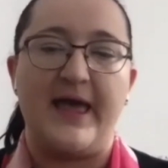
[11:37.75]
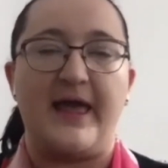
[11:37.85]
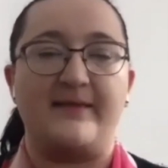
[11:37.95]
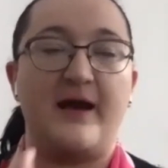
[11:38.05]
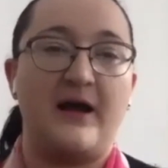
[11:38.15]

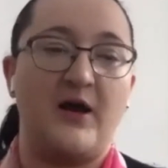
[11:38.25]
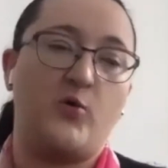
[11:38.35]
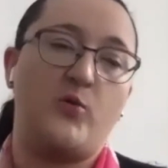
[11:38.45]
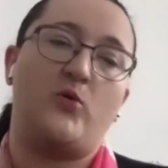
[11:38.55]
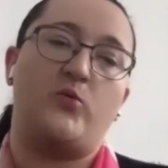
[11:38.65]
And
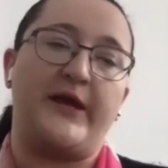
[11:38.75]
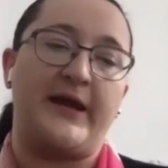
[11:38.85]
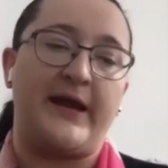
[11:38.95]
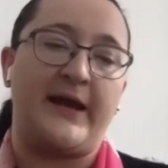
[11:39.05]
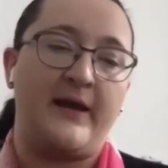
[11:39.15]
now
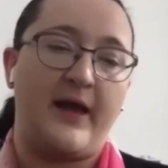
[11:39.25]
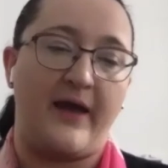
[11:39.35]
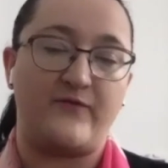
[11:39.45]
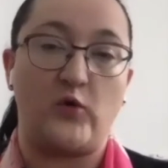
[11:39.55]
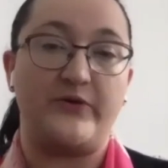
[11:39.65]
we
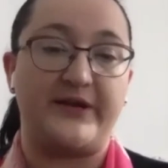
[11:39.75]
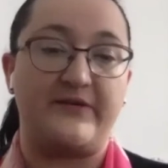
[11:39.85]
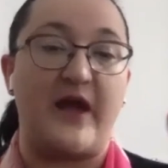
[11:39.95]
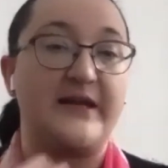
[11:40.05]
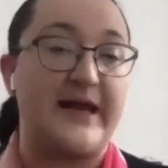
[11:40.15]
have already
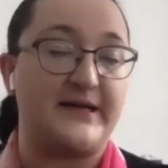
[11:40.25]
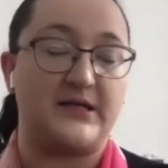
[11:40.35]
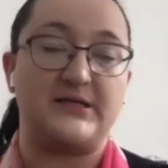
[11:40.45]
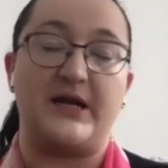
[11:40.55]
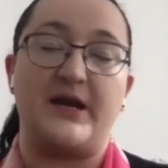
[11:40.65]

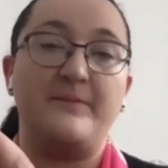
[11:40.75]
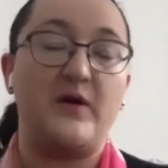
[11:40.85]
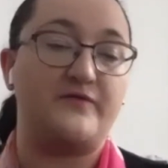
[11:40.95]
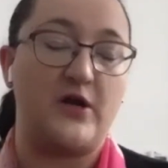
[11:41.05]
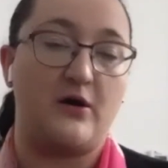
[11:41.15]
validated a number
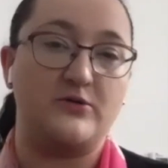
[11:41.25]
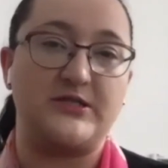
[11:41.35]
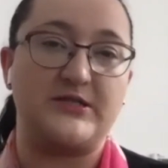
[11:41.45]
of those